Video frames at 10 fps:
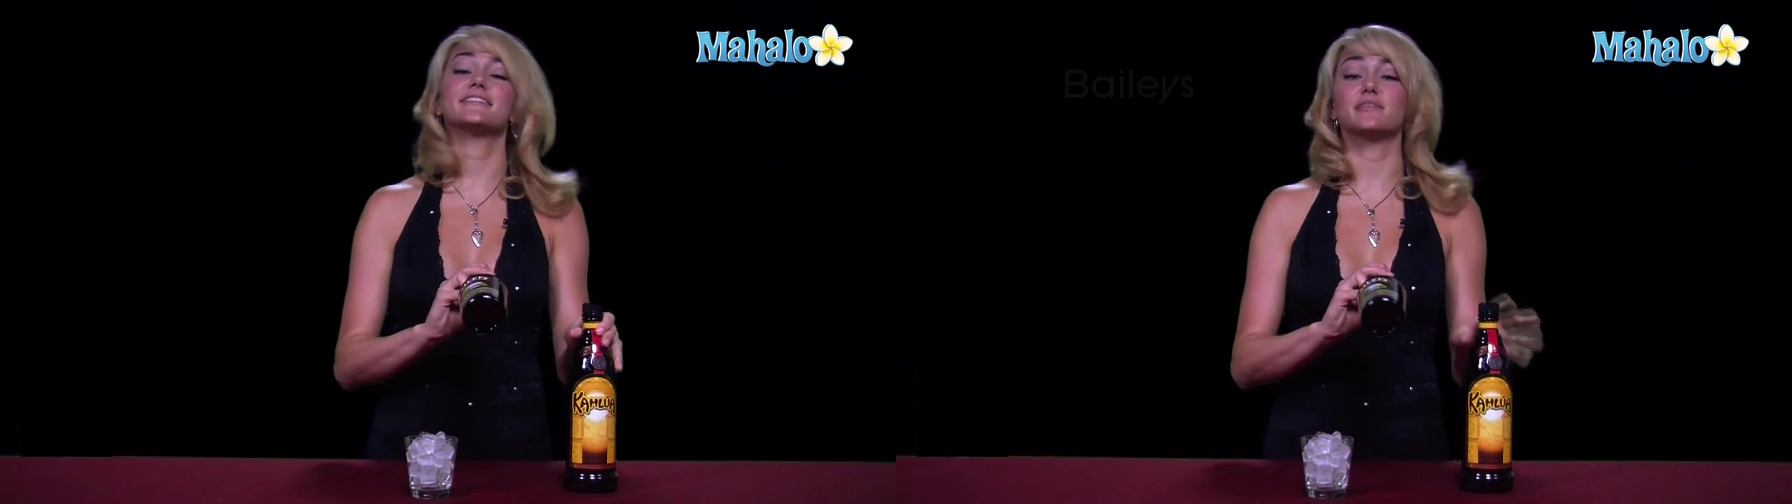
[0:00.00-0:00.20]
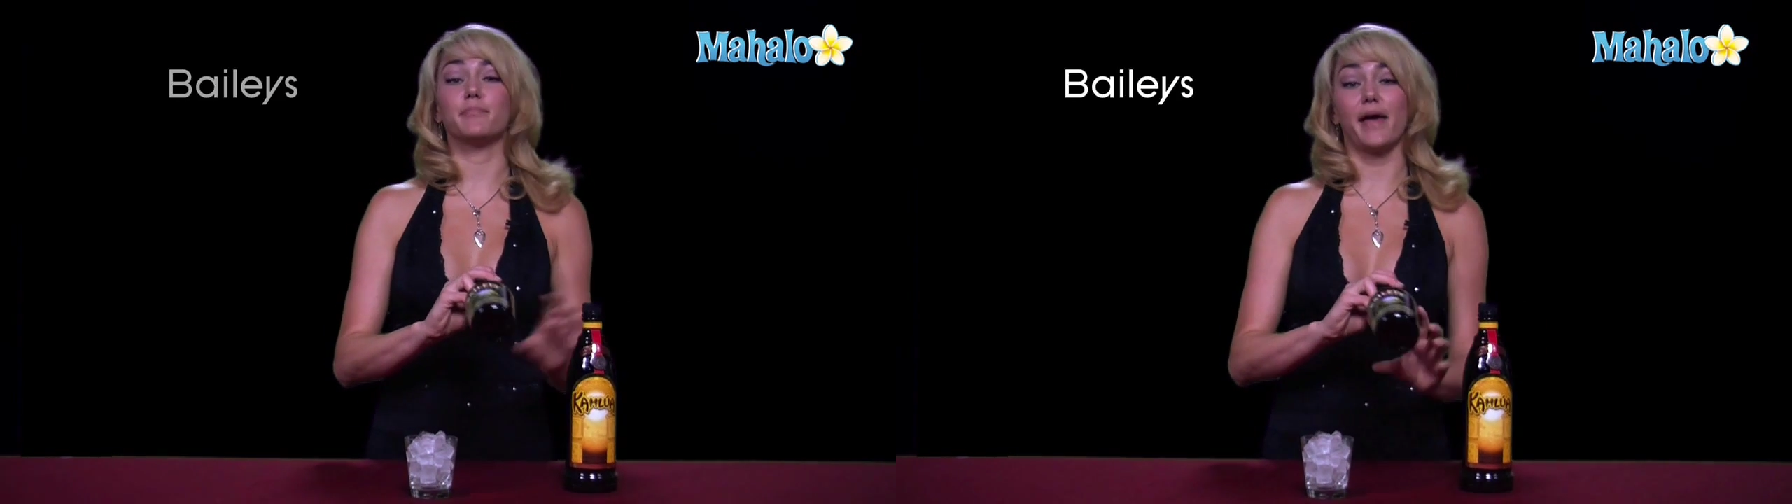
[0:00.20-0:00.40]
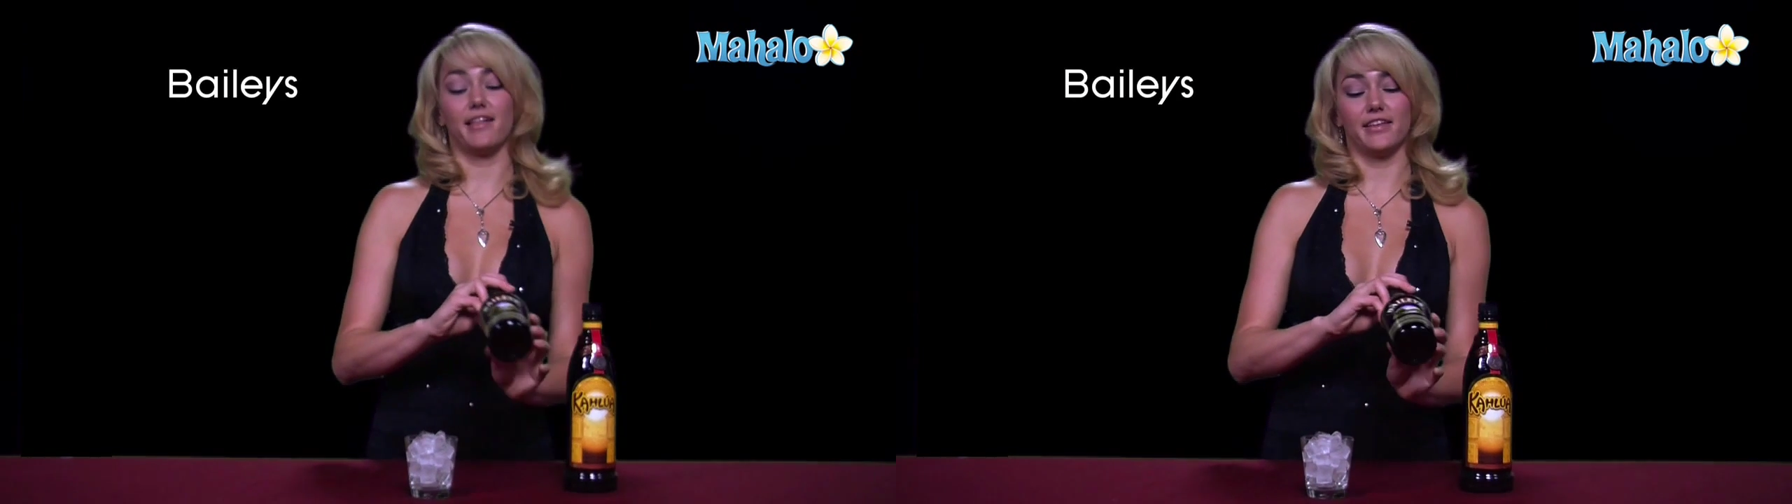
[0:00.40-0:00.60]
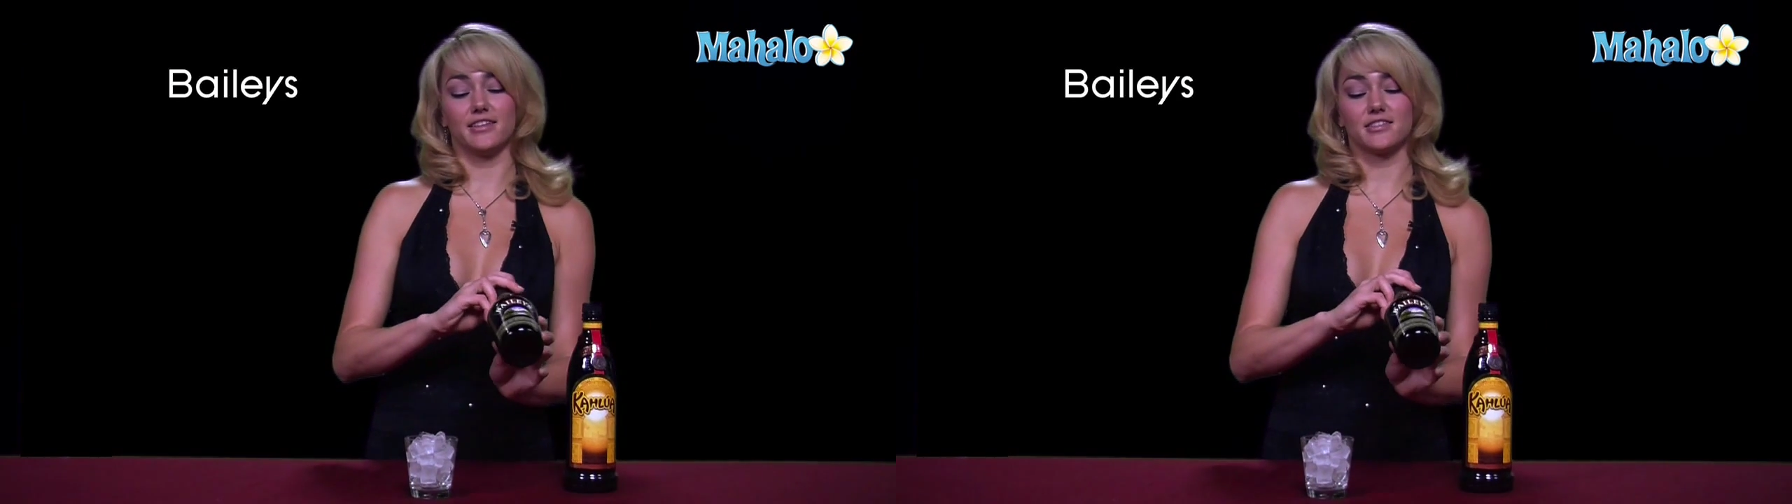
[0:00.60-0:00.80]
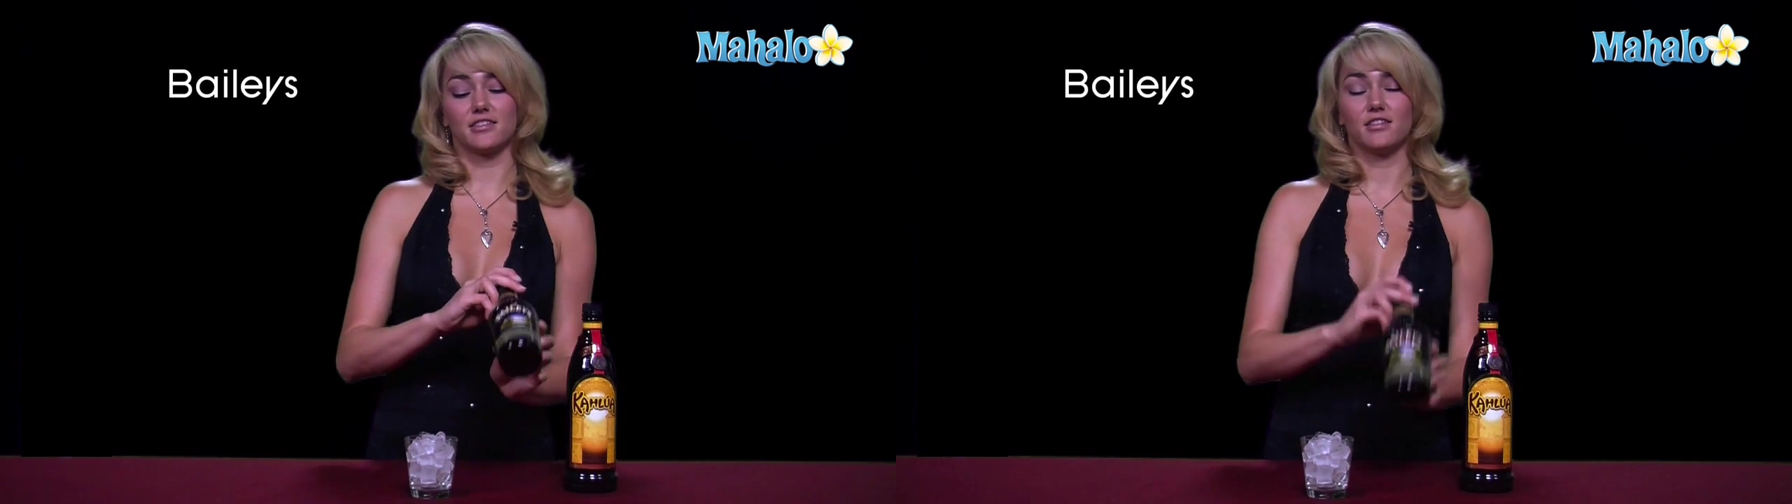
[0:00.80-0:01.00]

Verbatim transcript: some Baileys.